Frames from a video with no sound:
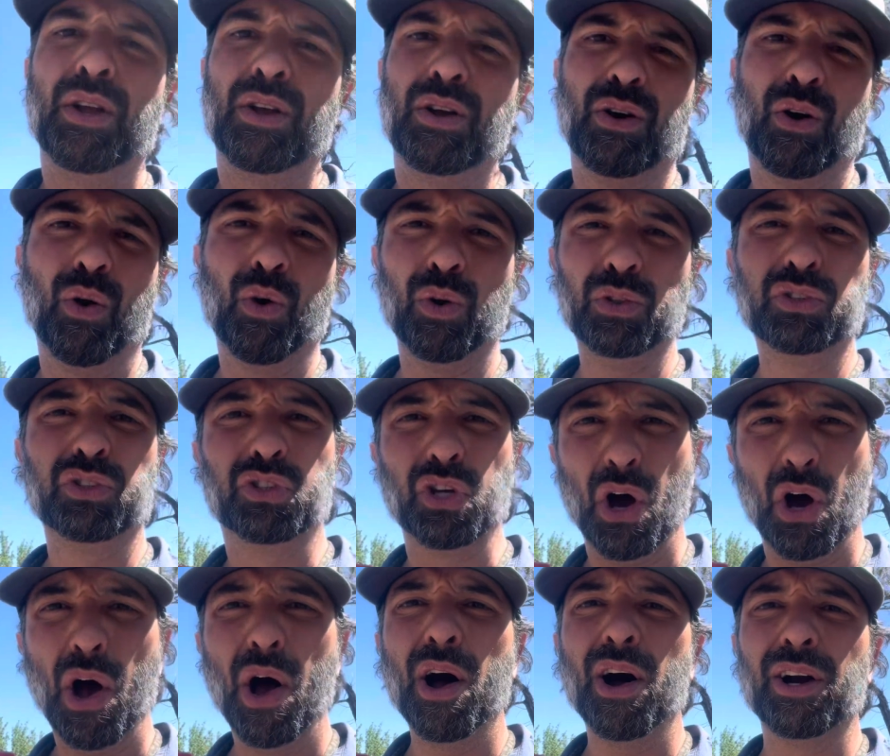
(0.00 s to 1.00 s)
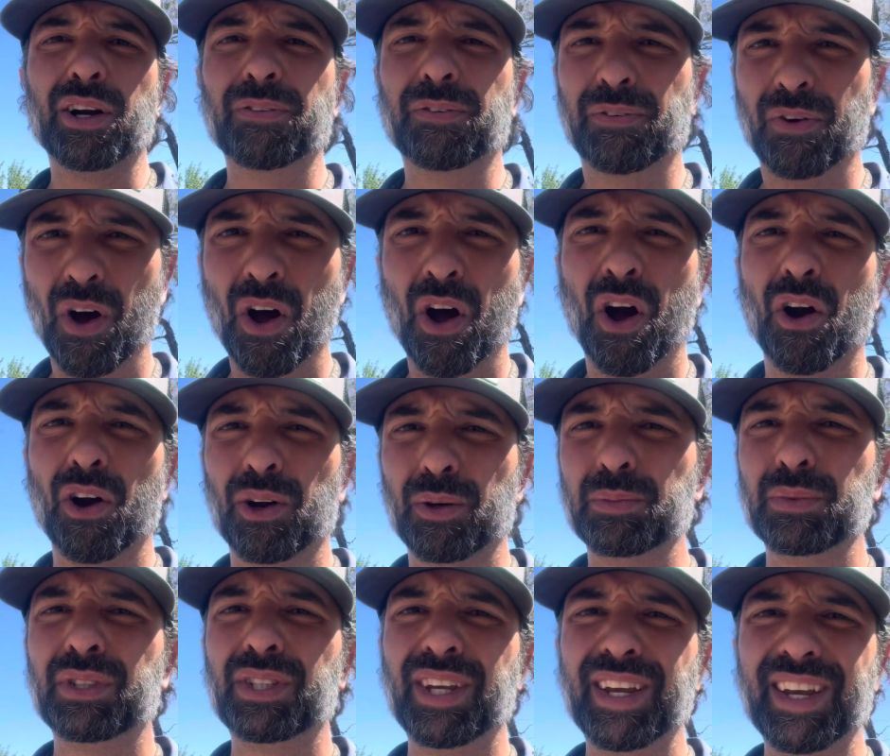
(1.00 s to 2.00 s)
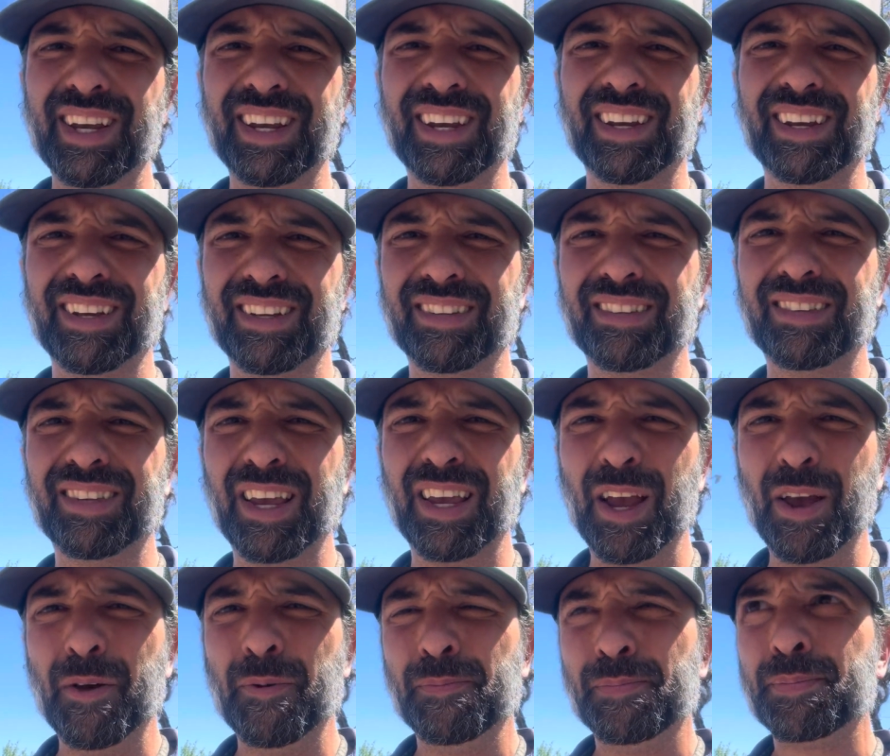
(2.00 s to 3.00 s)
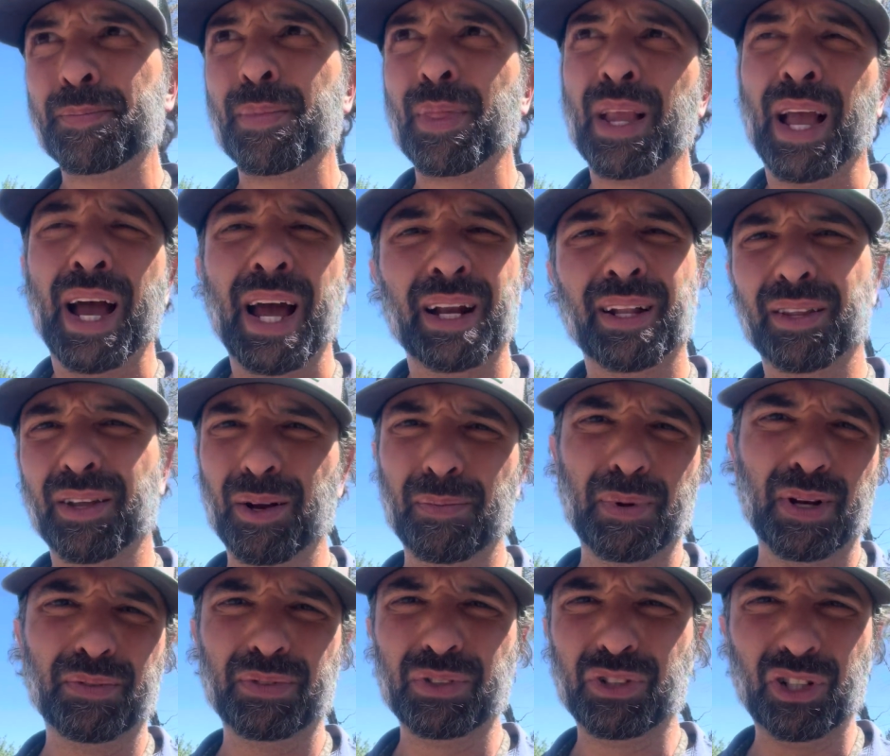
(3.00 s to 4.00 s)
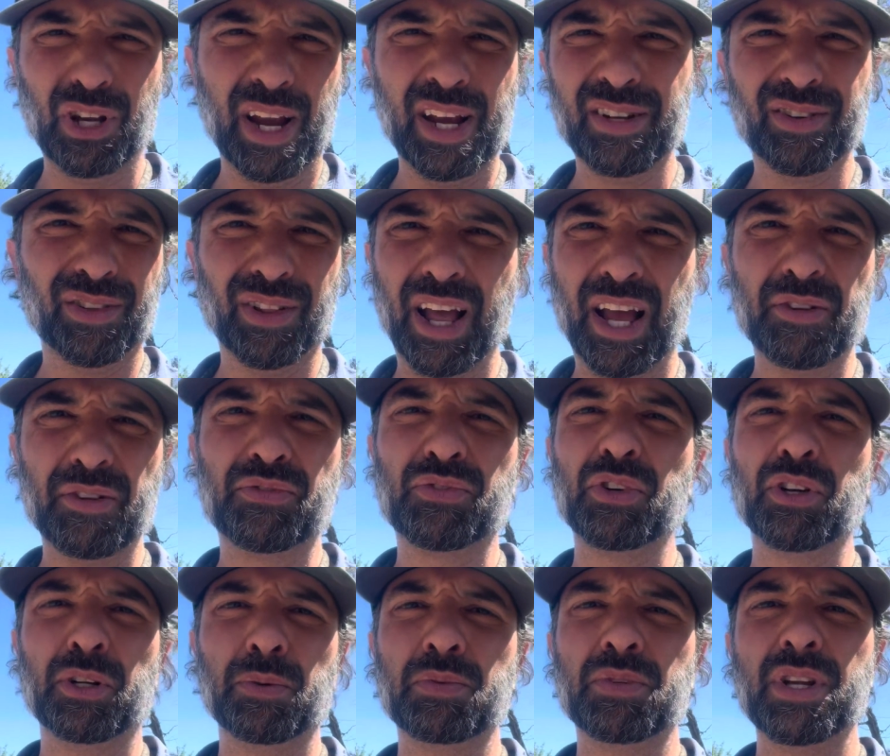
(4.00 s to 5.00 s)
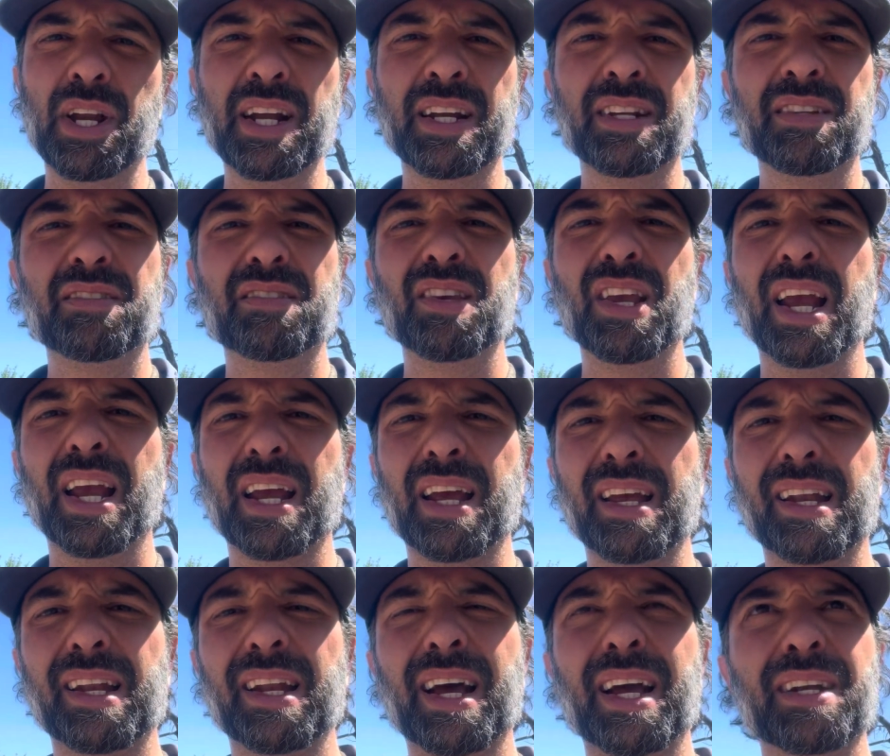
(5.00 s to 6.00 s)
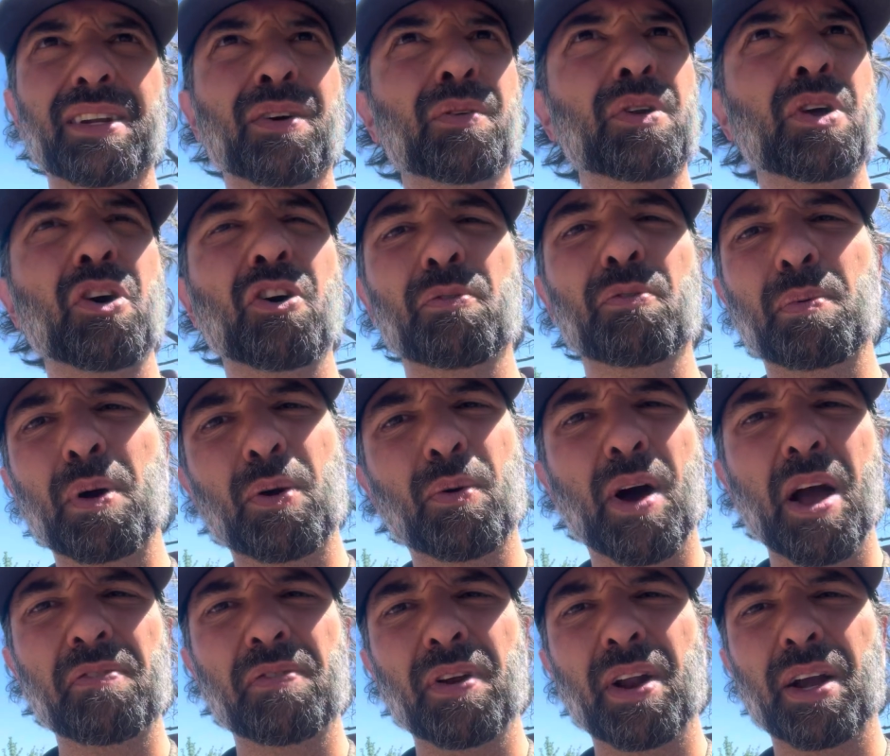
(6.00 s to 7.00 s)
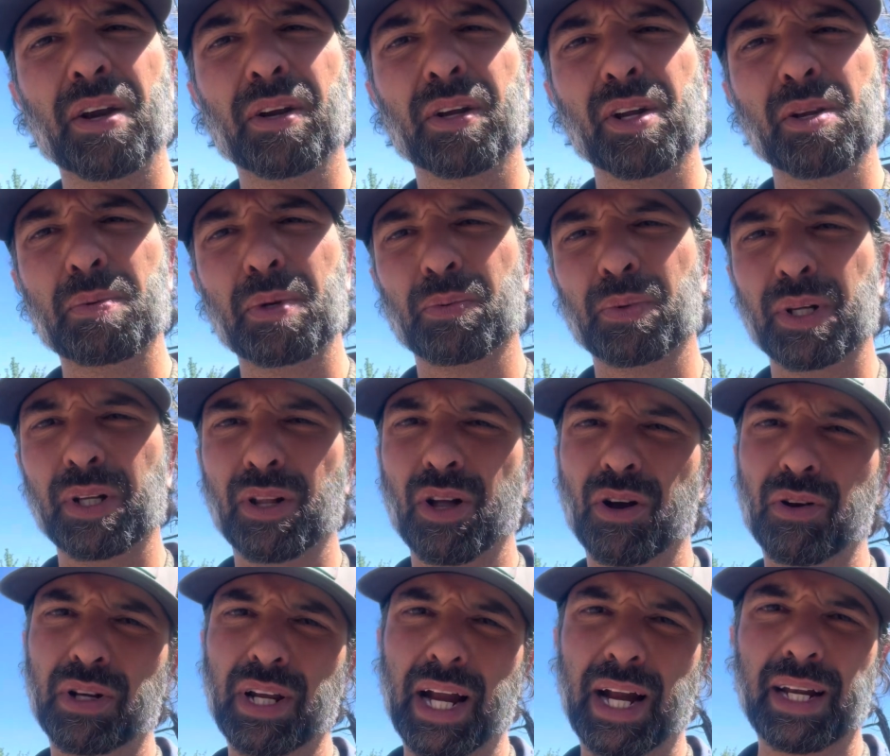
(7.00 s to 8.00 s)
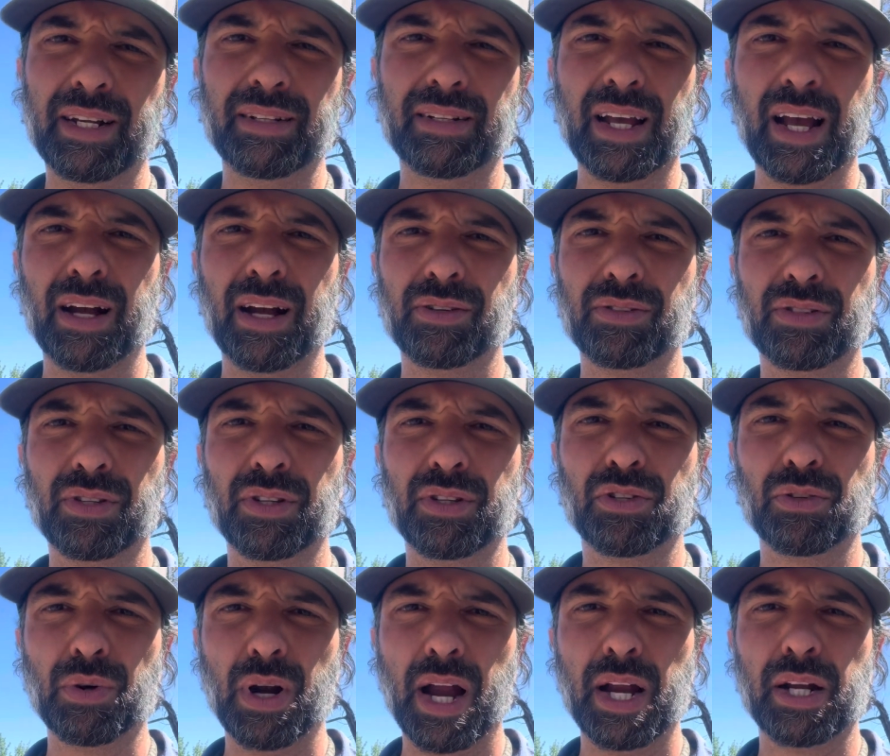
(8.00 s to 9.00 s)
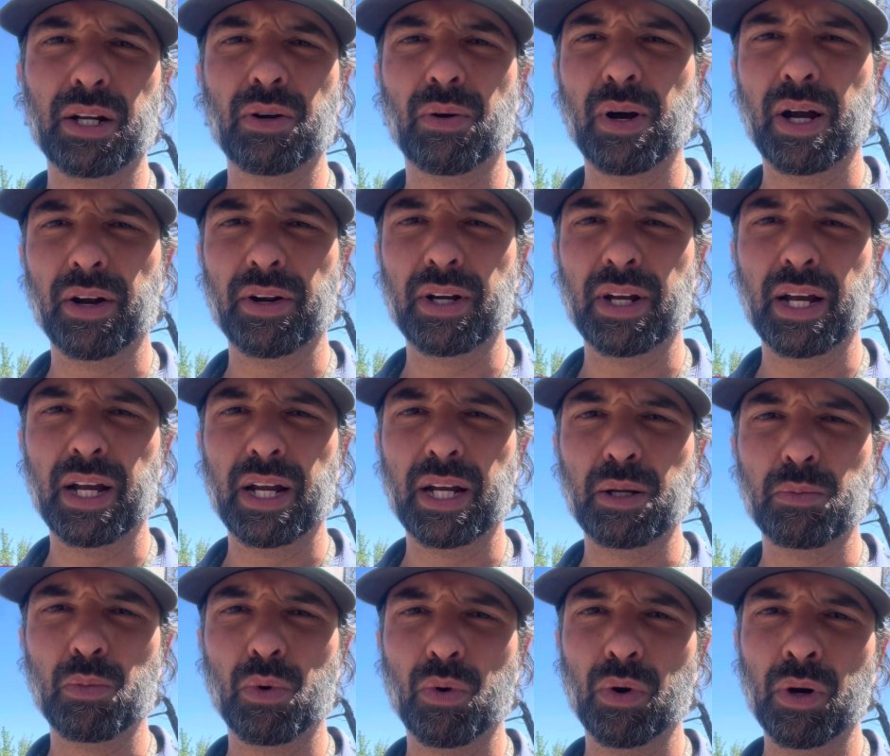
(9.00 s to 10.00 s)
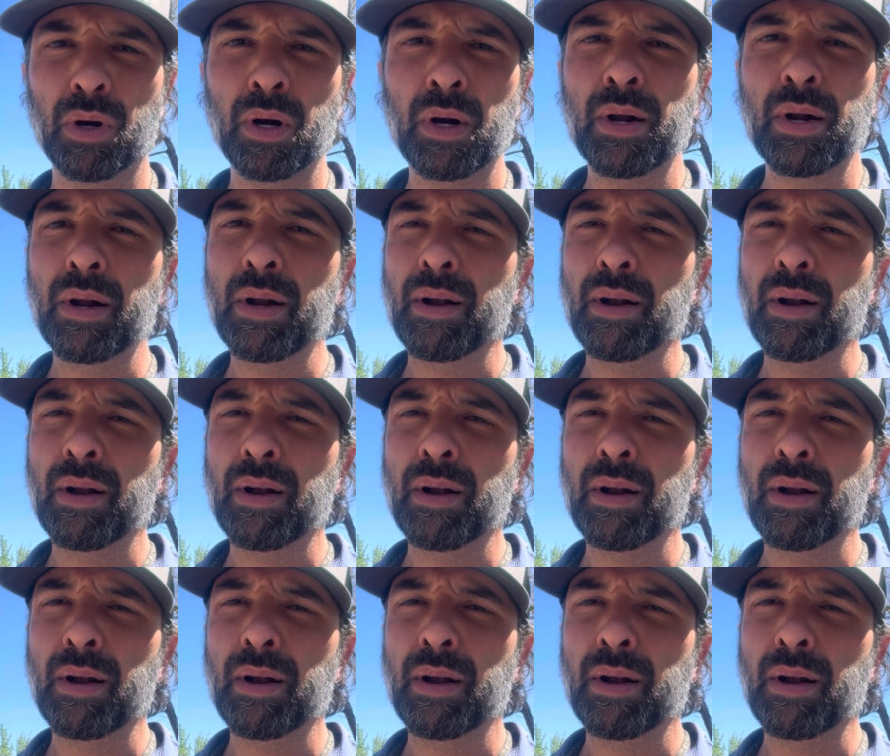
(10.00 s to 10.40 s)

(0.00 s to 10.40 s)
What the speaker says: Old Dog Farms, is had a little bit of a change in life circumstance, and I don't know if my wife and I are going to be relocating down to the Durango area anymore,